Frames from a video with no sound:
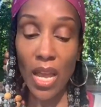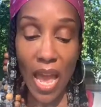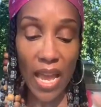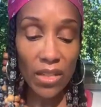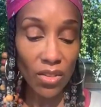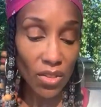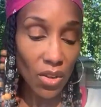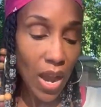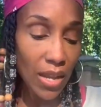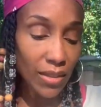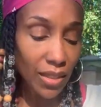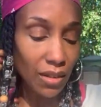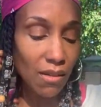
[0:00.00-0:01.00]
And so I
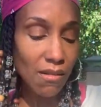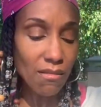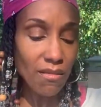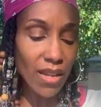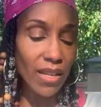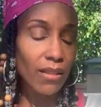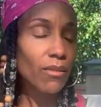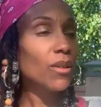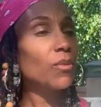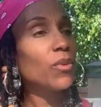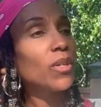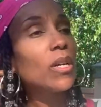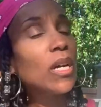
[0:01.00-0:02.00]
said, oh, okay, Lord,
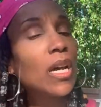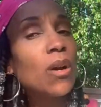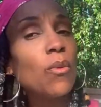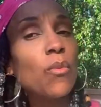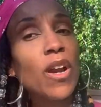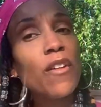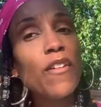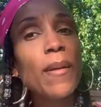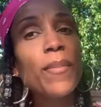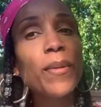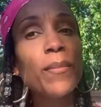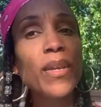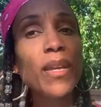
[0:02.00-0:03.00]
well, where have I
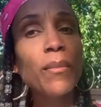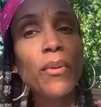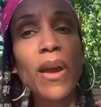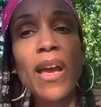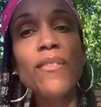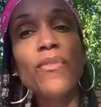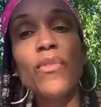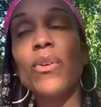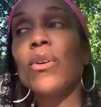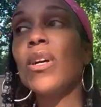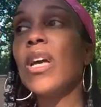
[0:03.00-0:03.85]
been being prideful?